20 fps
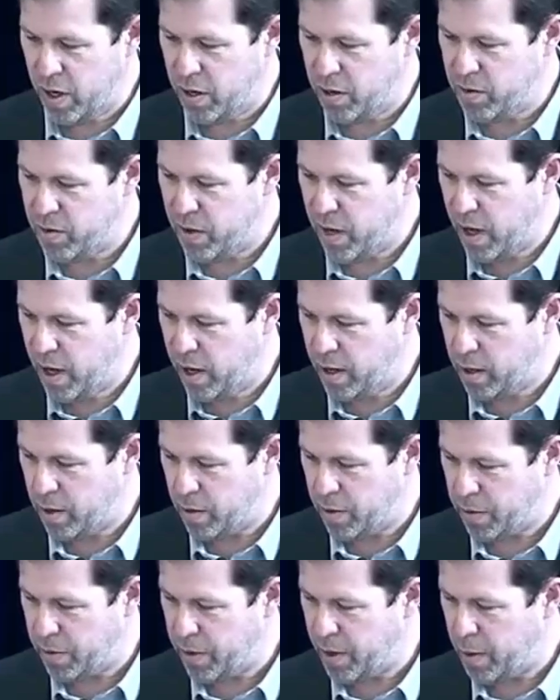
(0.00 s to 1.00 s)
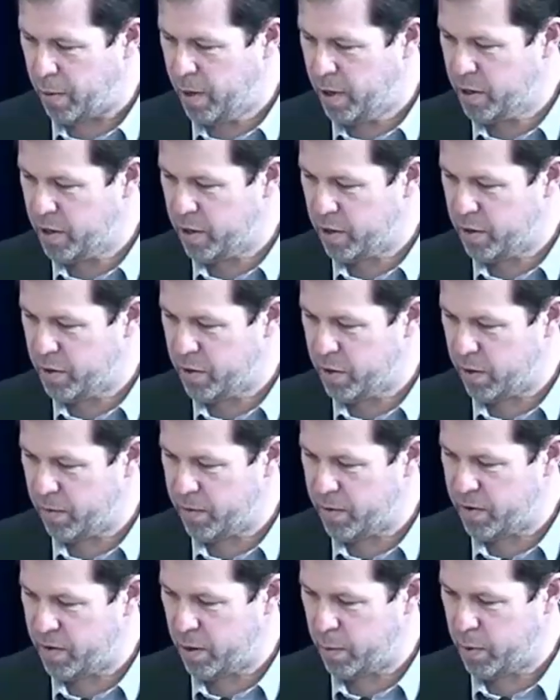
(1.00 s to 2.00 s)
understanding the three-dimensional
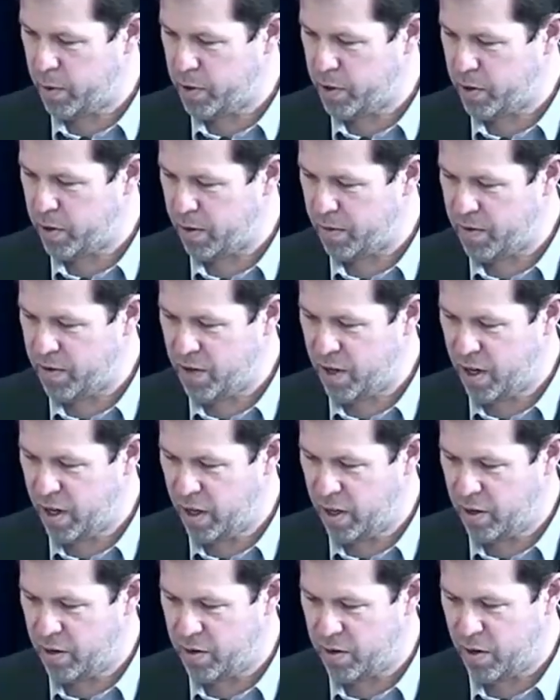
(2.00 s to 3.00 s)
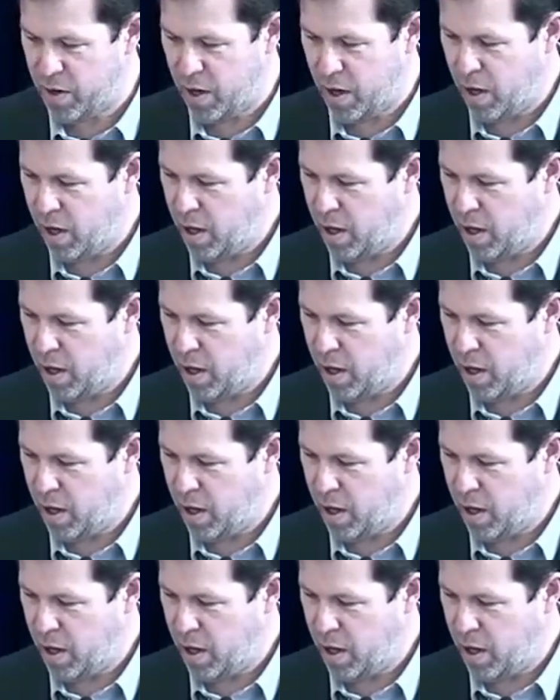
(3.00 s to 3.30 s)
surface temperature of cities,